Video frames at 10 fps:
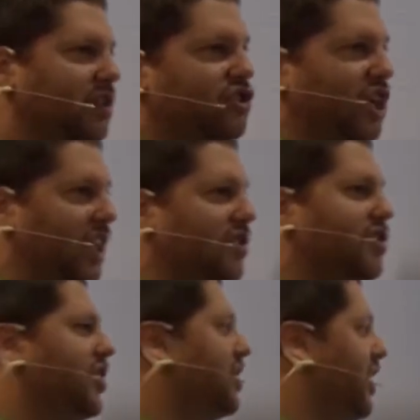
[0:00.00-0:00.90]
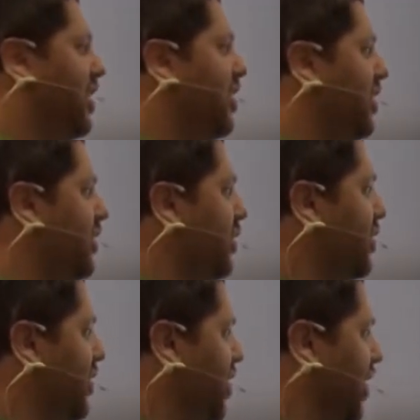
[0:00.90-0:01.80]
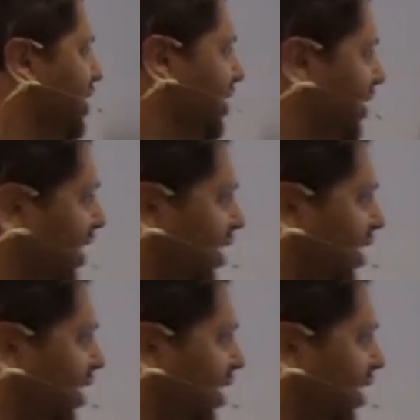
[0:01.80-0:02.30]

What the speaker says: change that you need to do to your existing